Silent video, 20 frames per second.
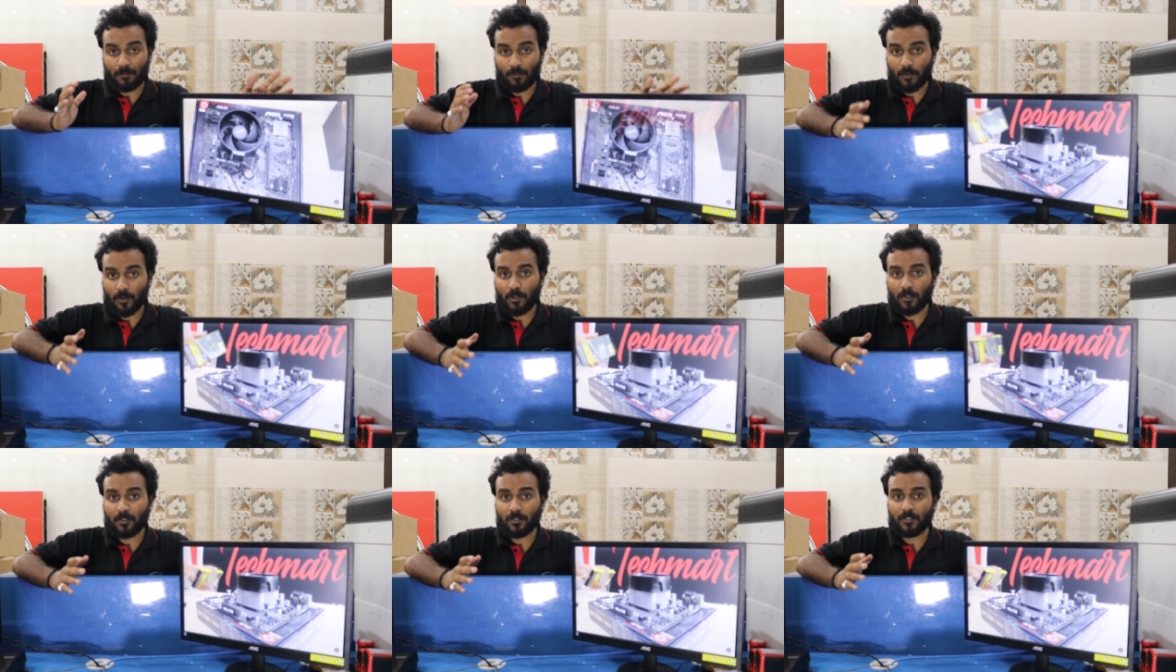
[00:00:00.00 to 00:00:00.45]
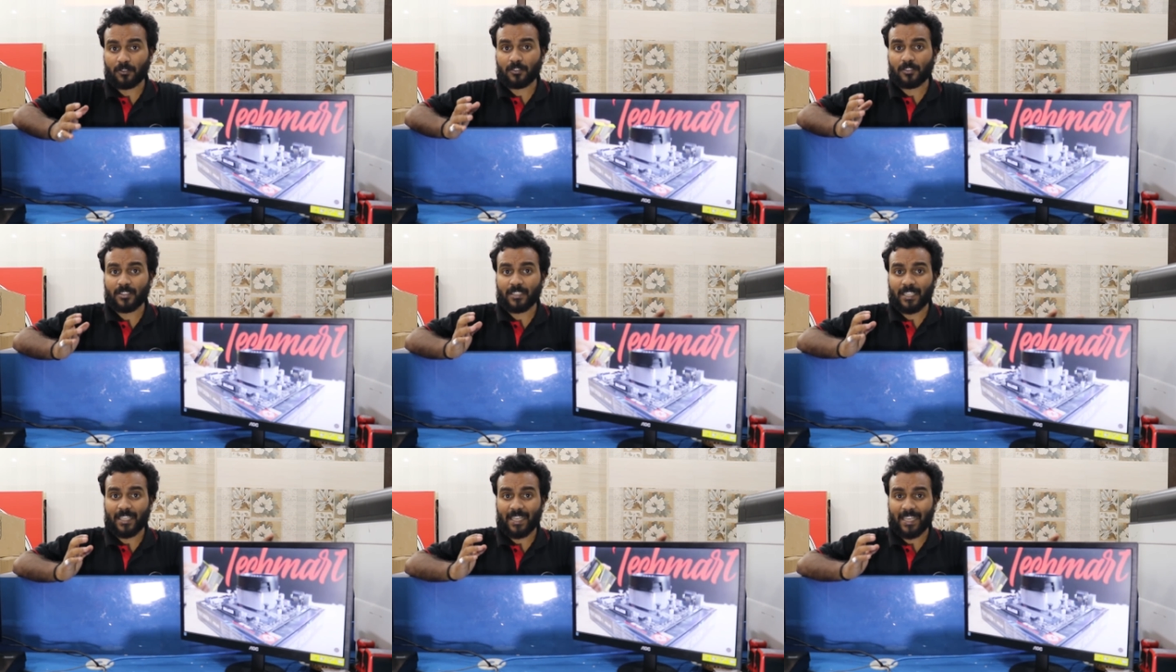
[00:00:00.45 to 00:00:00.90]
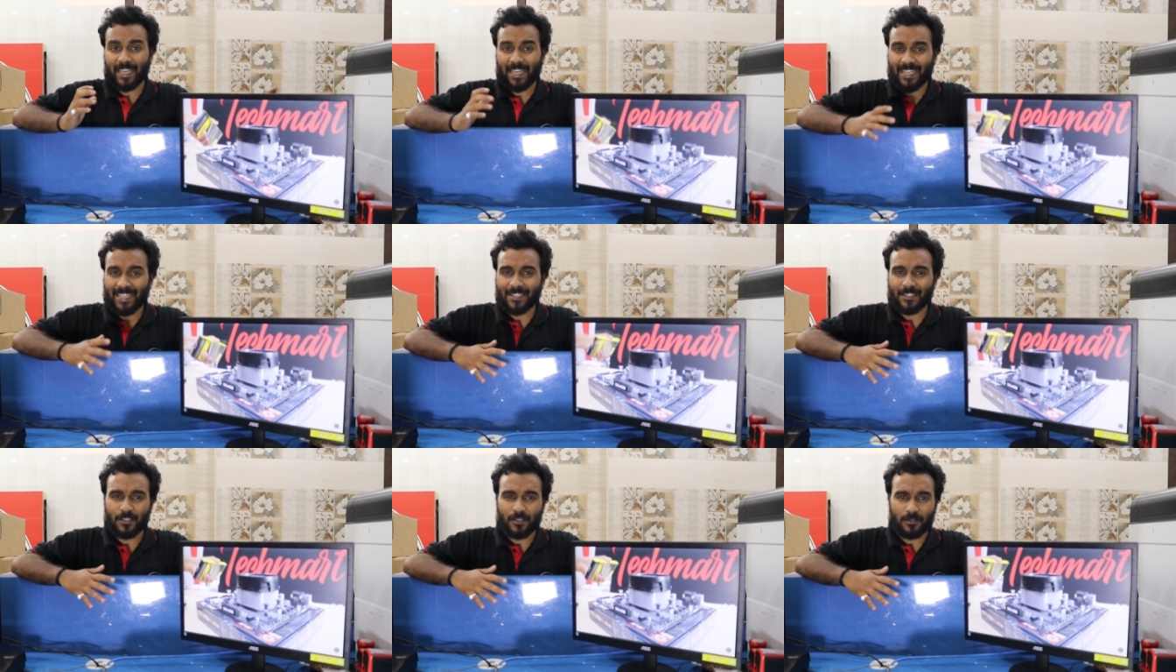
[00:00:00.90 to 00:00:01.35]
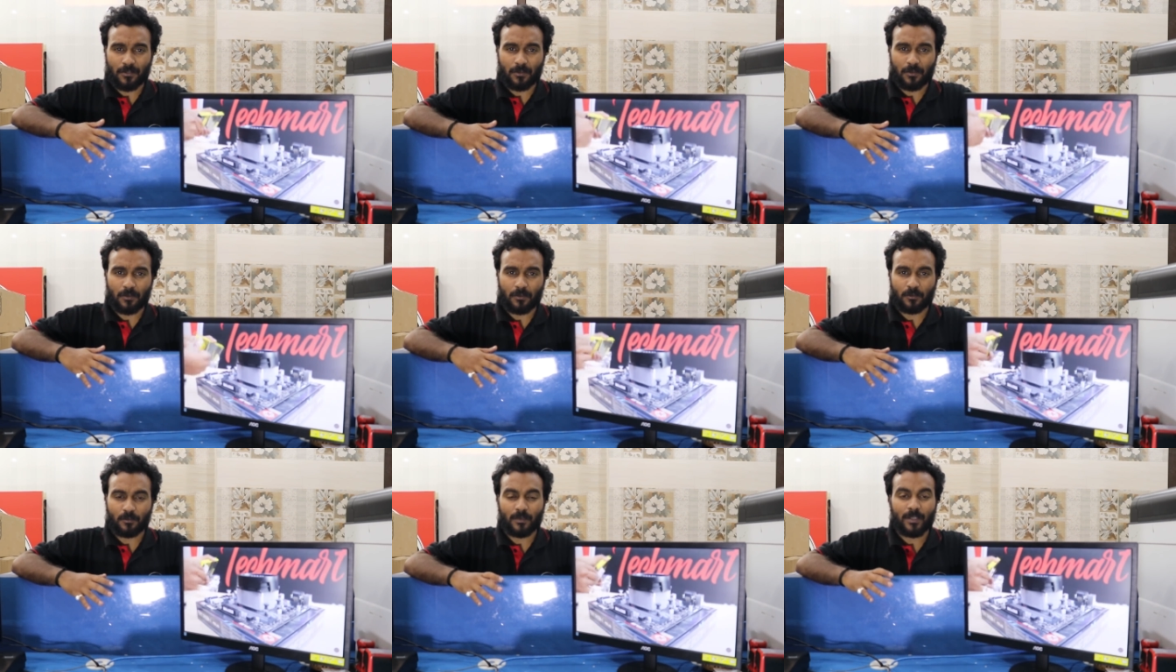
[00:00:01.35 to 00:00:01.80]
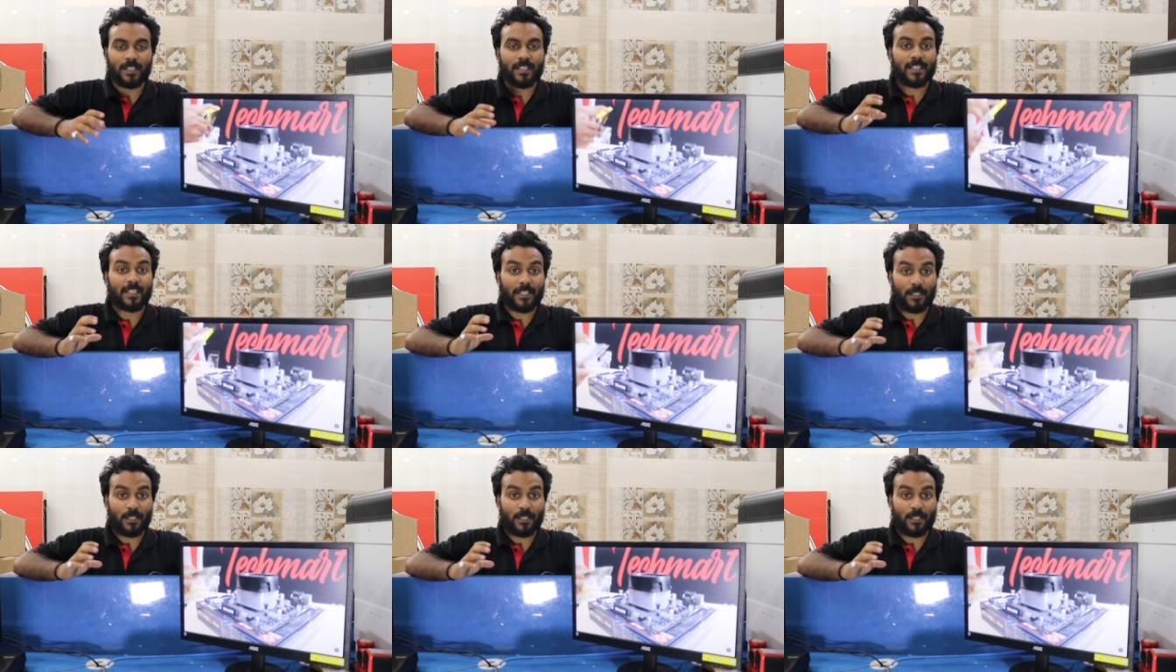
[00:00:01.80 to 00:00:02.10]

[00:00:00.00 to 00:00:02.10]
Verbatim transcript: Word and Chrome.